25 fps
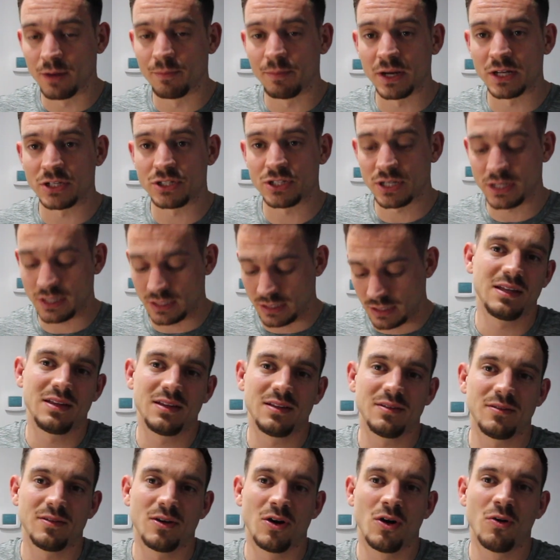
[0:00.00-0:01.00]
a budget,
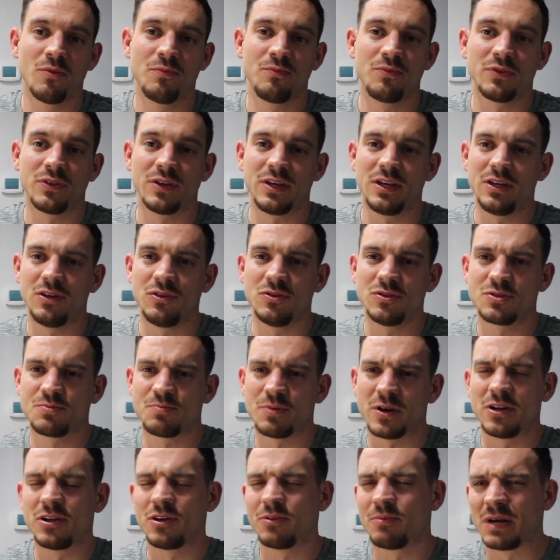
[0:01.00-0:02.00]
hopefully you
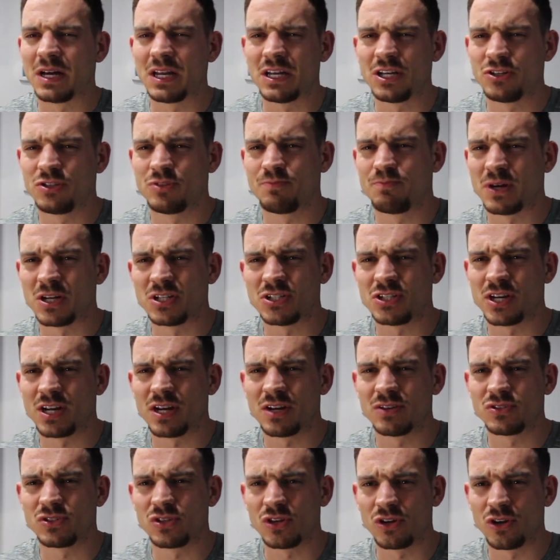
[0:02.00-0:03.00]
spread your budget
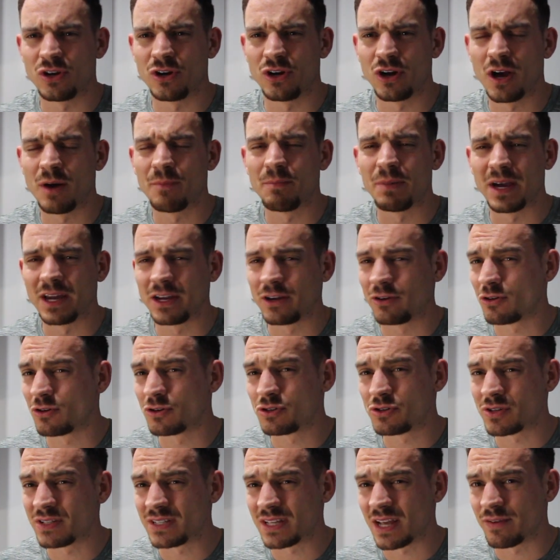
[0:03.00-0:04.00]
out so you're not buying
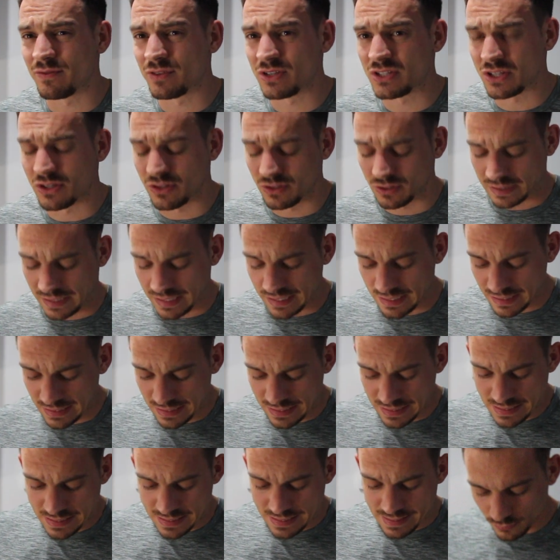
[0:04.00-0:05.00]
groceries every single day.
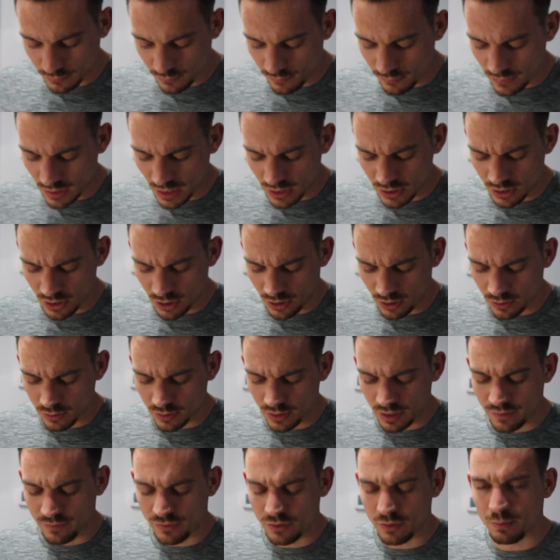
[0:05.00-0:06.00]
You know,
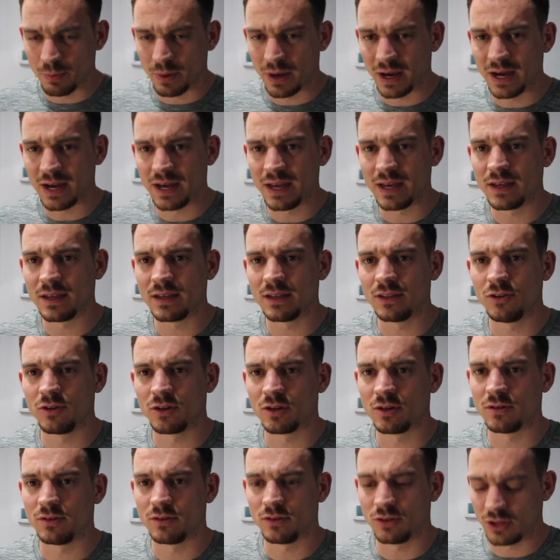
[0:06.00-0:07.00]
if you buy,
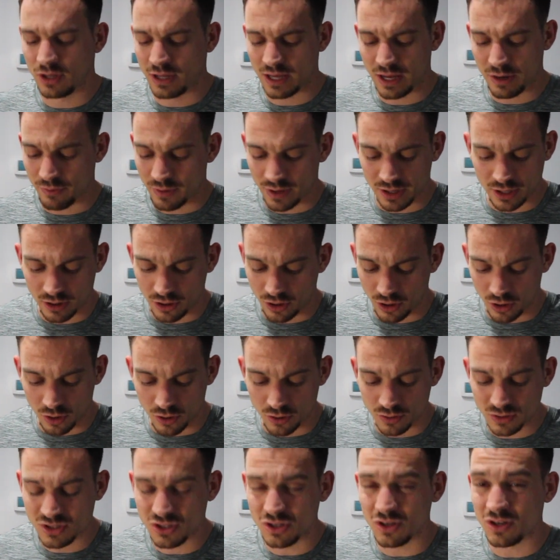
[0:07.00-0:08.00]
you can get regular
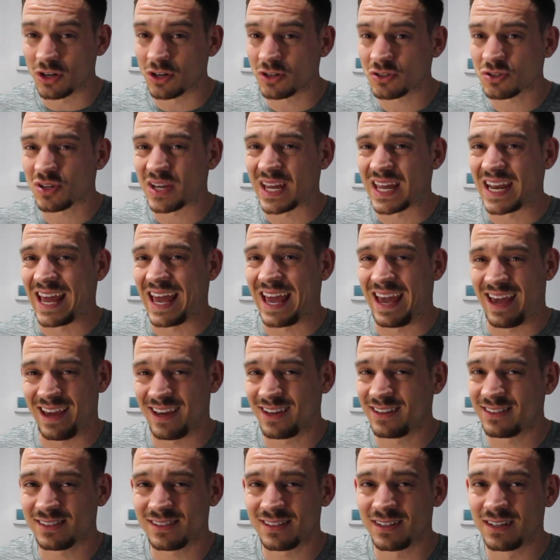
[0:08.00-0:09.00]
oats. You can also get
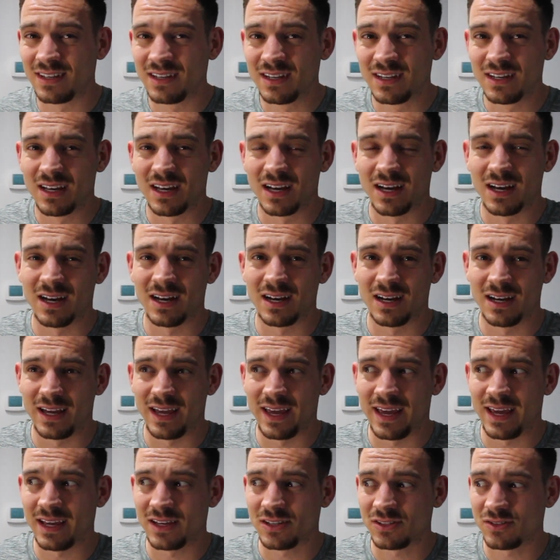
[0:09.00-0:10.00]
eggs.
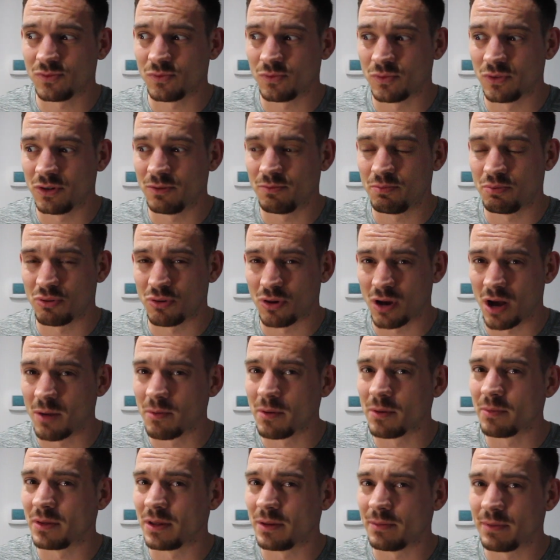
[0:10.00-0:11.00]
Eggs would
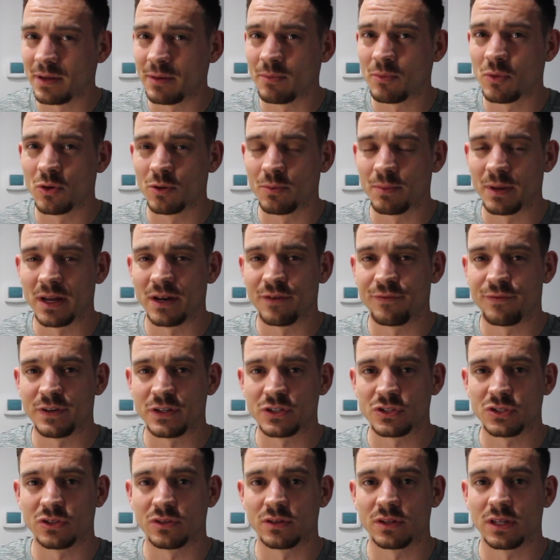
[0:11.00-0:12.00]
probably be more
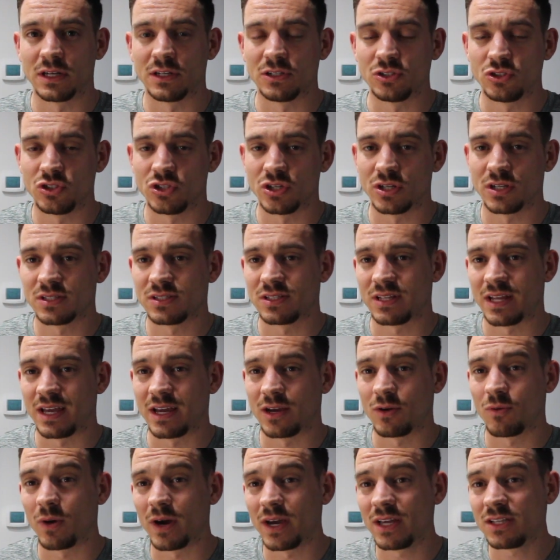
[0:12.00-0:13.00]
beneficial than just
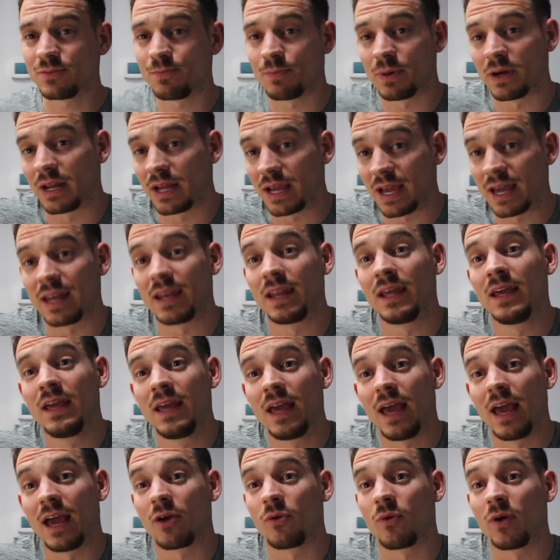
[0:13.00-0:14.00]
egg whites, but again,
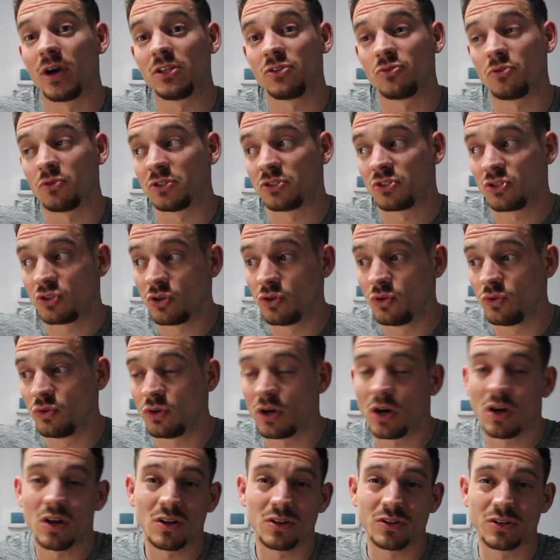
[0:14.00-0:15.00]
egg whites was
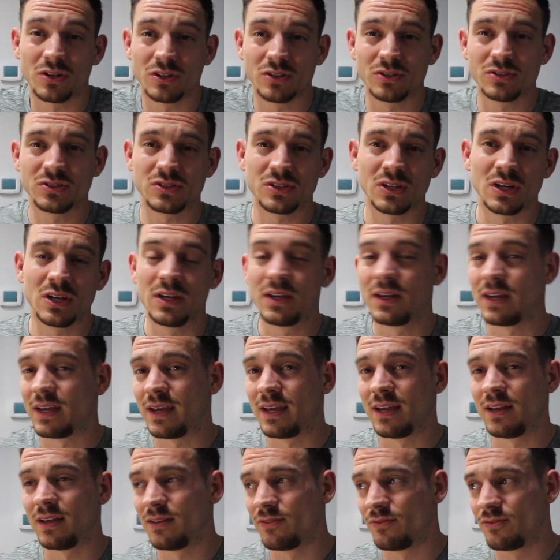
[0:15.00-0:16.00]
$2
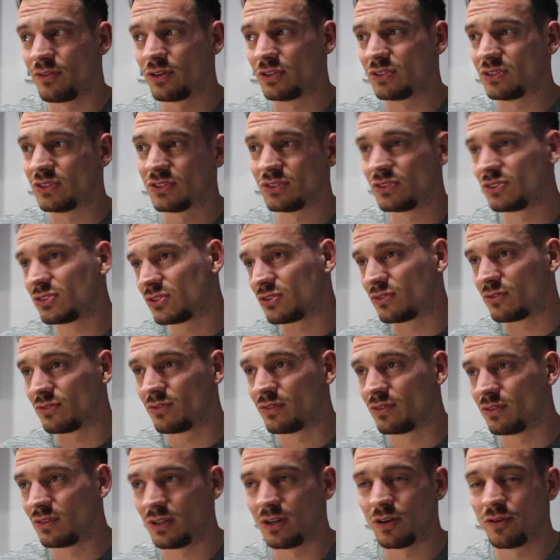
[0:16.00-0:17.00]
and versus,
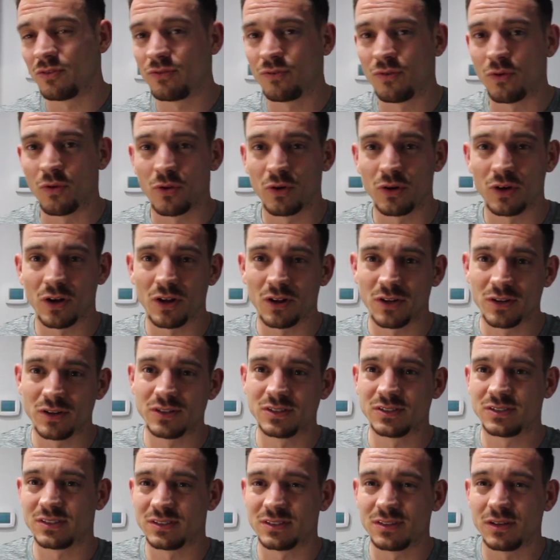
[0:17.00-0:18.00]
you know,
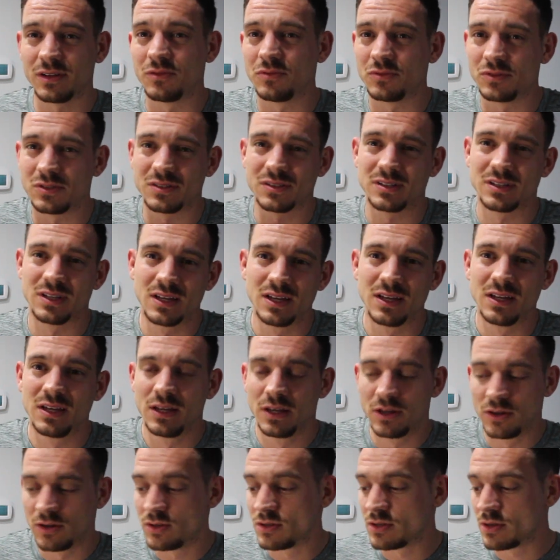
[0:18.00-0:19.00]
$4. It
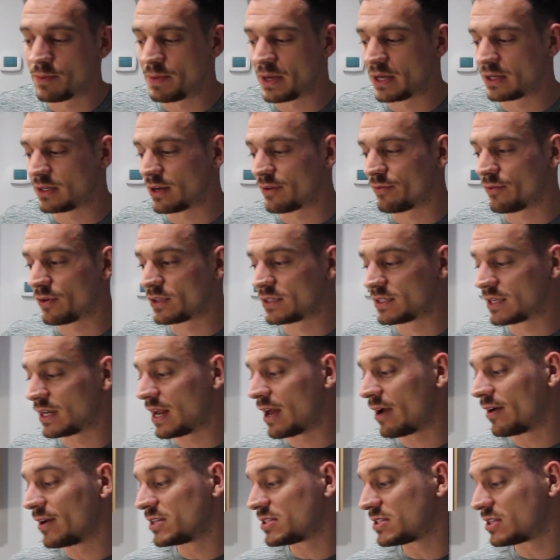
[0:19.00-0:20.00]
was a big difference. And
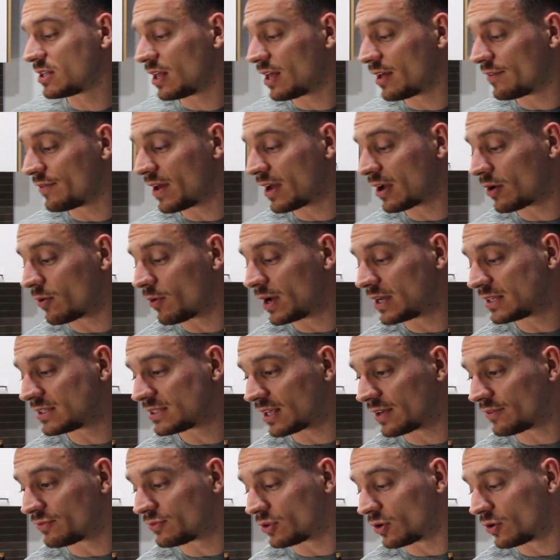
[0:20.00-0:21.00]
now I still have egg whites
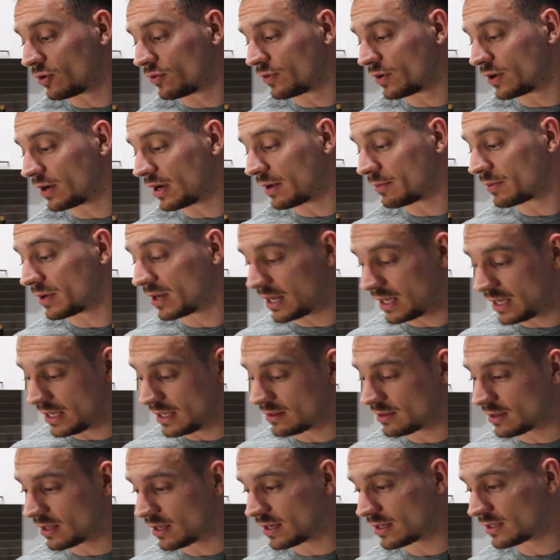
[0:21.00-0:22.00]
left over. I'm gonna eat
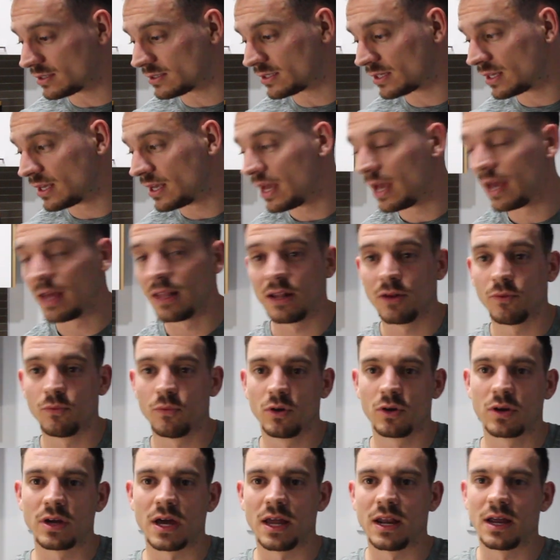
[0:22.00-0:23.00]
this, and then
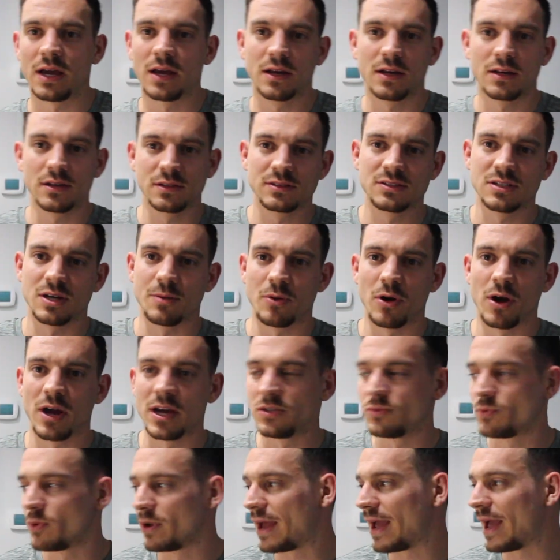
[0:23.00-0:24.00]
we'll kind of
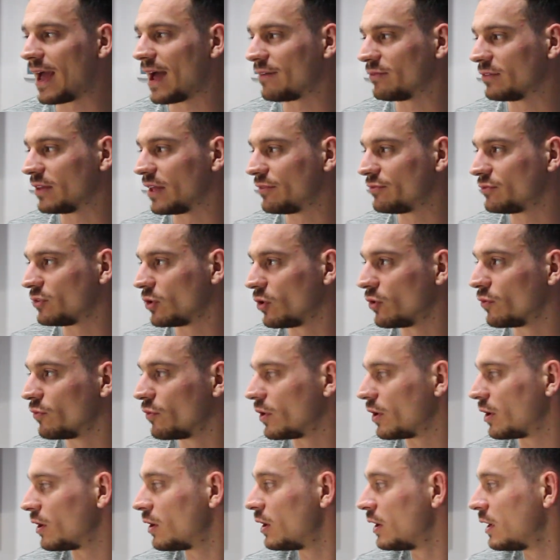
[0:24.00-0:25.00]
summarize what I have left
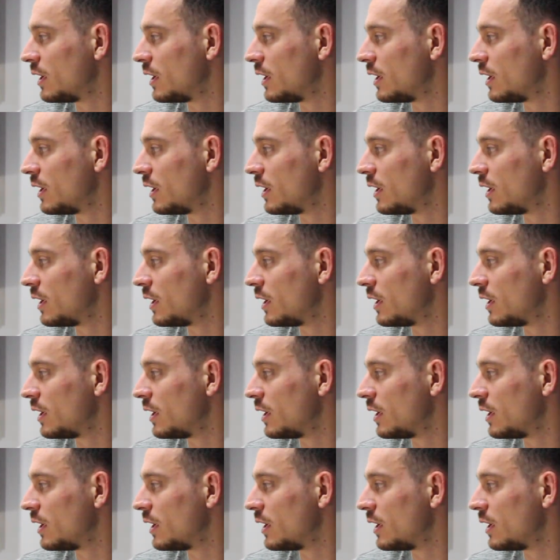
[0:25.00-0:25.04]
over